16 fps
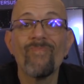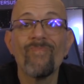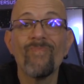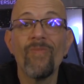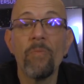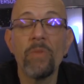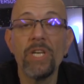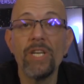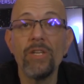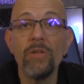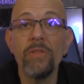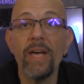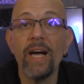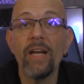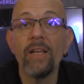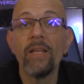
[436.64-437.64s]
I'm gonna do
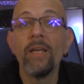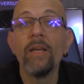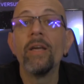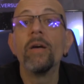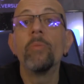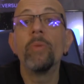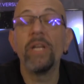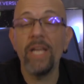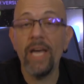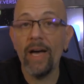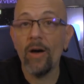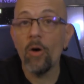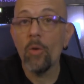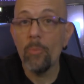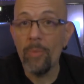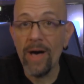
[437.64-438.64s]
that. But now,
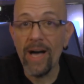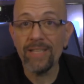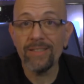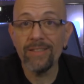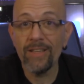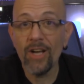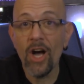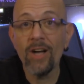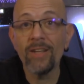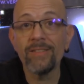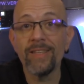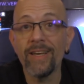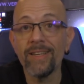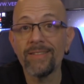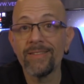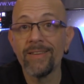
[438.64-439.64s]
back to the
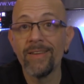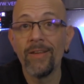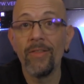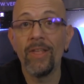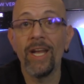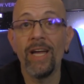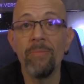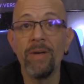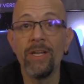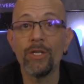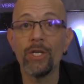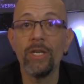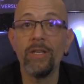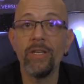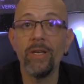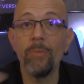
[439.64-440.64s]
contest that I
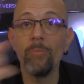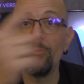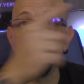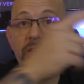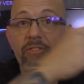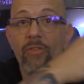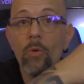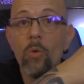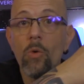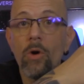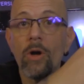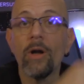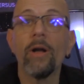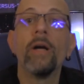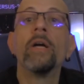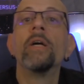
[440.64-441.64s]
mentioned
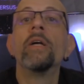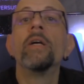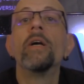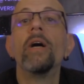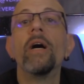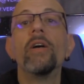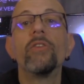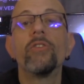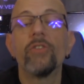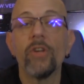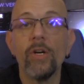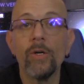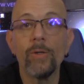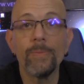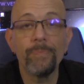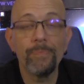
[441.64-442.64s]
before.
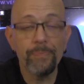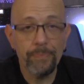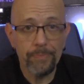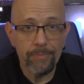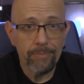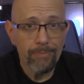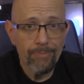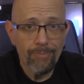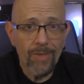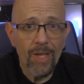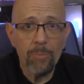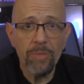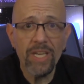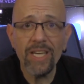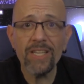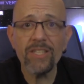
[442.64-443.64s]
So
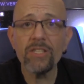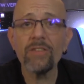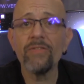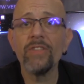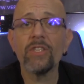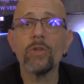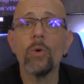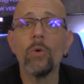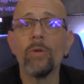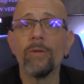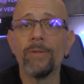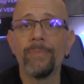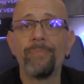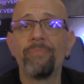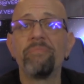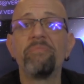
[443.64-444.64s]
because of this whole
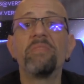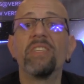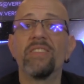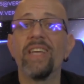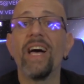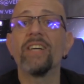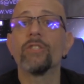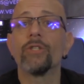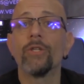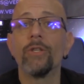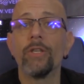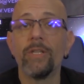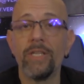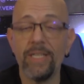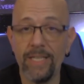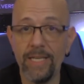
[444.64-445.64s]
disaster
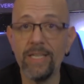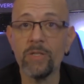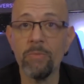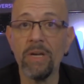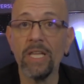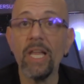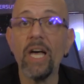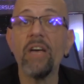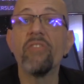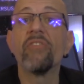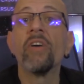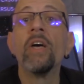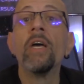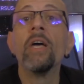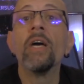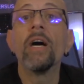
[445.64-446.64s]
that is my life,
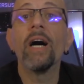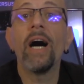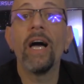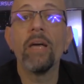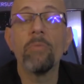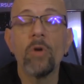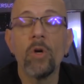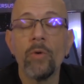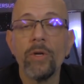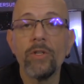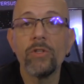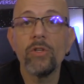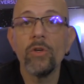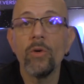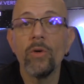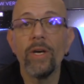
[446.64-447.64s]
I am going
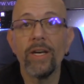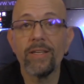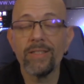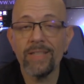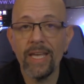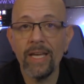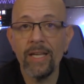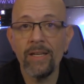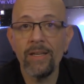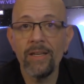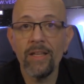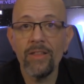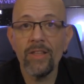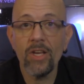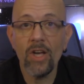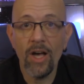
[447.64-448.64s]
to extend
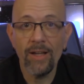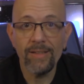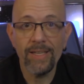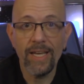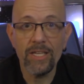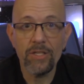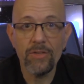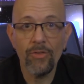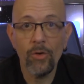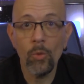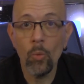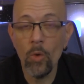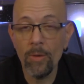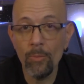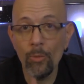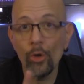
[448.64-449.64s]
the contest for
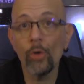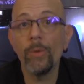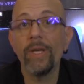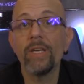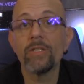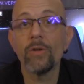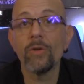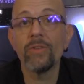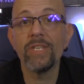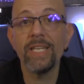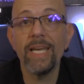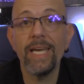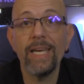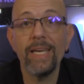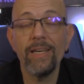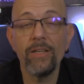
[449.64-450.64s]
one more week. So
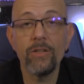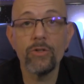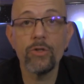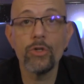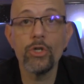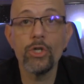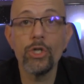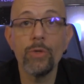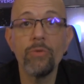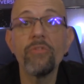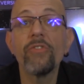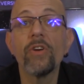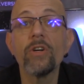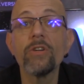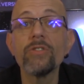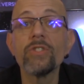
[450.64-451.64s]
today is June
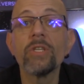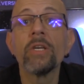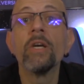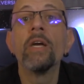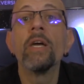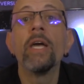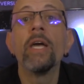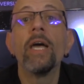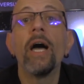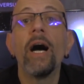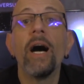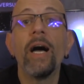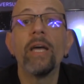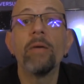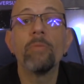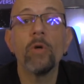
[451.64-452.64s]
1st.
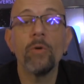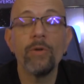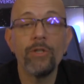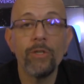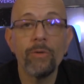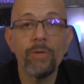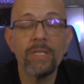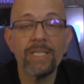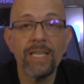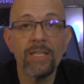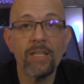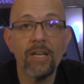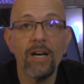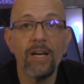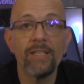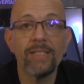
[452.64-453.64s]
I am going to extend the
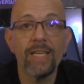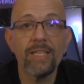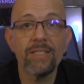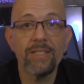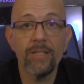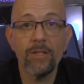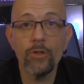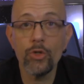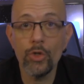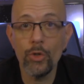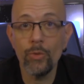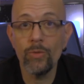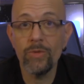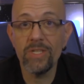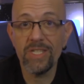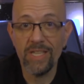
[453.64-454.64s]
contest till
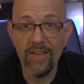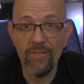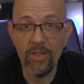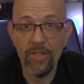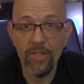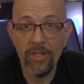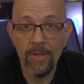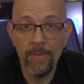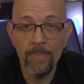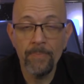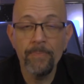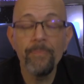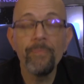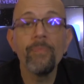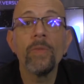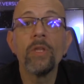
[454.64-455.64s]
June 7th.
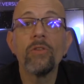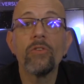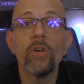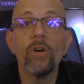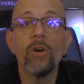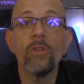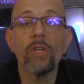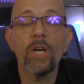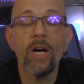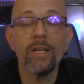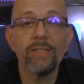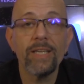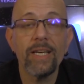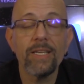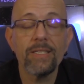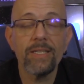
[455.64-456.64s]
So the
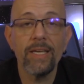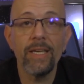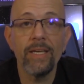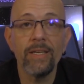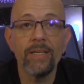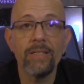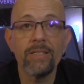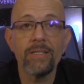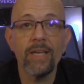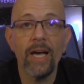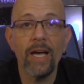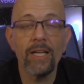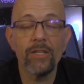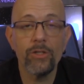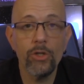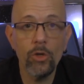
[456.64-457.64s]
contest is
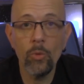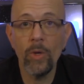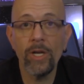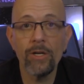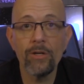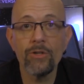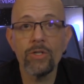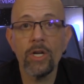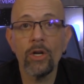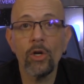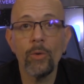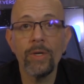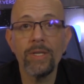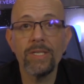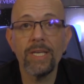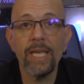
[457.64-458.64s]
two winners are
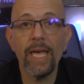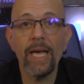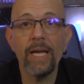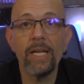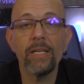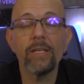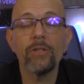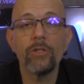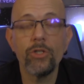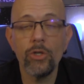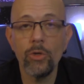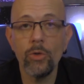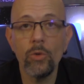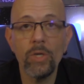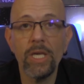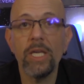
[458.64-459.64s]
going to get
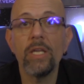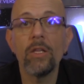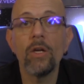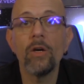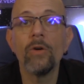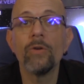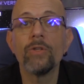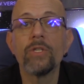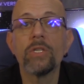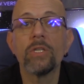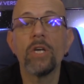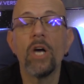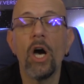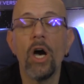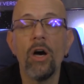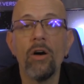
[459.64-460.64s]
2 kilos
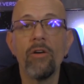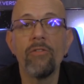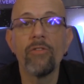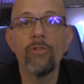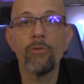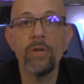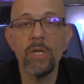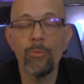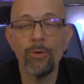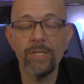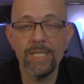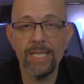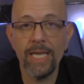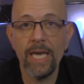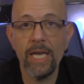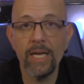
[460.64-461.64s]
of 3D
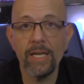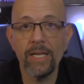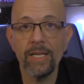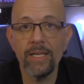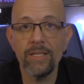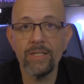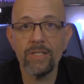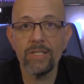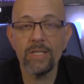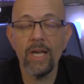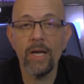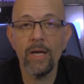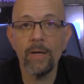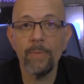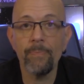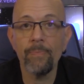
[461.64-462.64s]
Printing Canada's
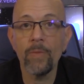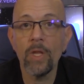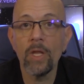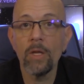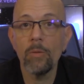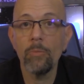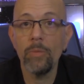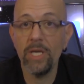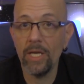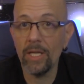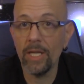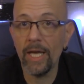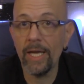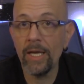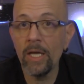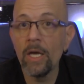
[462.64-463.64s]
PLA,